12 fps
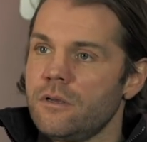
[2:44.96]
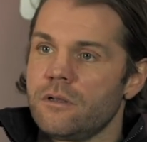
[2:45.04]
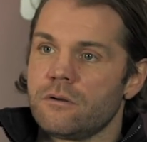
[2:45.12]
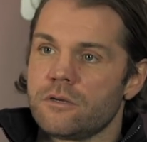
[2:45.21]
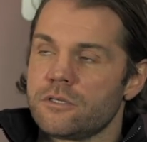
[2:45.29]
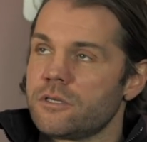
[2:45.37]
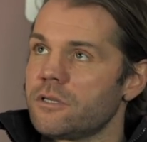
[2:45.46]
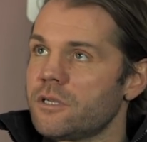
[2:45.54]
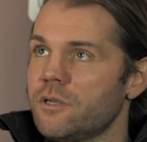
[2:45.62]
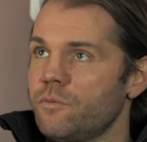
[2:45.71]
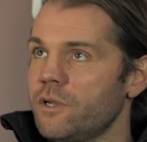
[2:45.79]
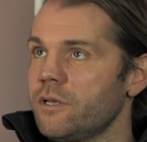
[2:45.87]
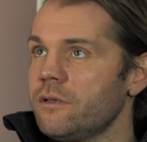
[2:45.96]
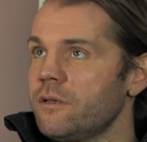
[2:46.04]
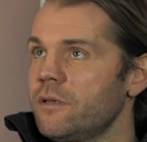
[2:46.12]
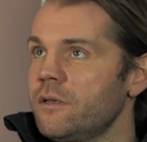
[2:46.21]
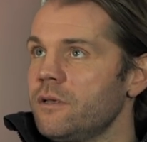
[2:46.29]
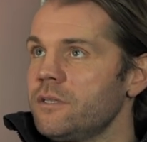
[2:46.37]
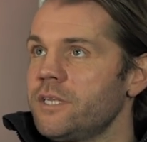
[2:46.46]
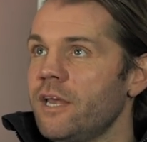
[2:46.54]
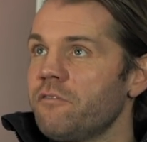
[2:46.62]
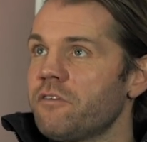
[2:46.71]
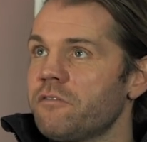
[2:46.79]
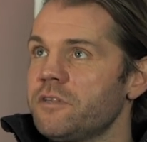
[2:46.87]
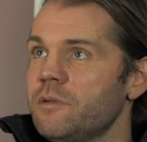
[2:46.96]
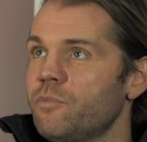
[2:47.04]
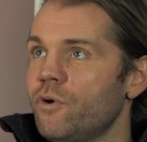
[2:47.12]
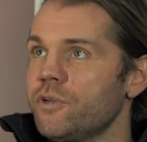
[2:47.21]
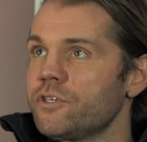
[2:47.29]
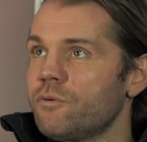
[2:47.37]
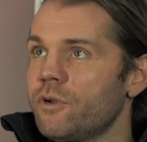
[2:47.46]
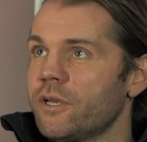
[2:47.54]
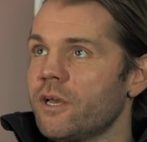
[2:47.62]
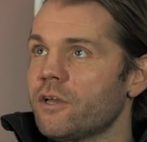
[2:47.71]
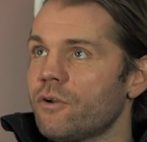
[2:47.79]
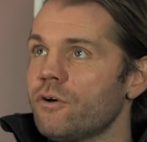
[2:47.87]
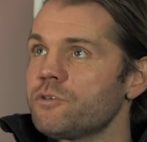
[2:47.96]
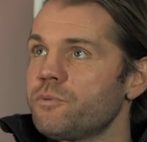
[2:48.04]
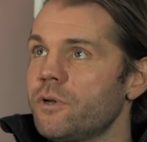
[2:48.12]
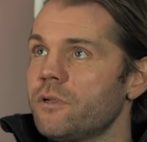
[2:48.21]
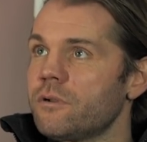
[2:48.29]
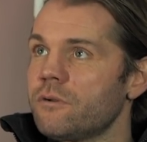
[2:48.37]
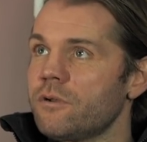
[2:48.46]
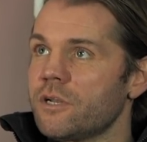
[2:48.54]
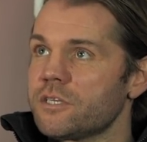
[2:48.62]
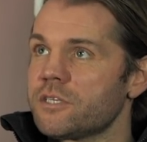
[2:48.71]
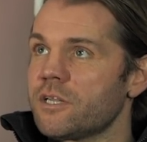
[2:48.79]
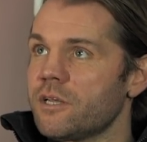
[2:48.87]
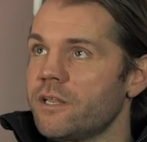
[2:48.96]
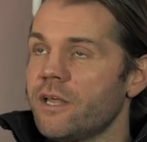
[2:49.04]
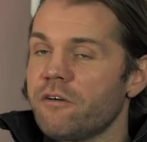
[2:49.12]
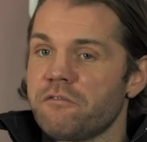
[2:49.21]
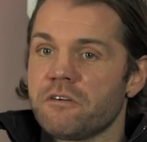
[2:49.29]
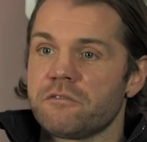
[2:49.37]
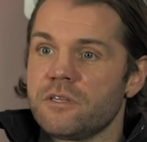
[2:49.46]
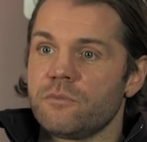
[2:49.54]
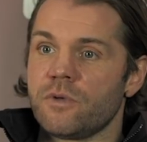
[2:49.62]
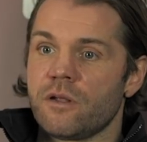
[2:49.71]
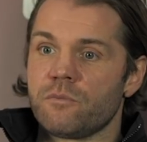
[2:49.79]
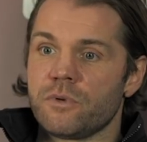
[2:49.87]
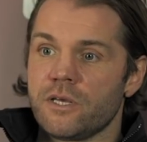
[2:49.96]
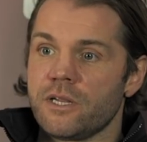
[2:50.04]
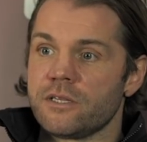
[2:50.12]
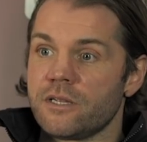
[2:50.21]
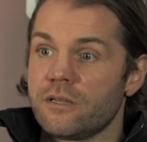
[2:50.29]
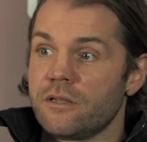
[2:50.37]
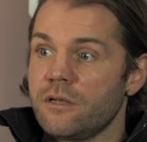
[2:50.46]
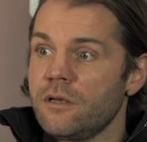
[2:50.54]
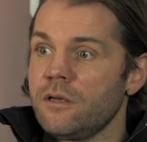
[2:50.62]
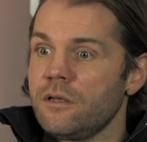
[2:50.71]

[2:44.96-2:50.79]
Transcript: because there can be like 10-15 points you want to get across, but realistically in that 15 minute period and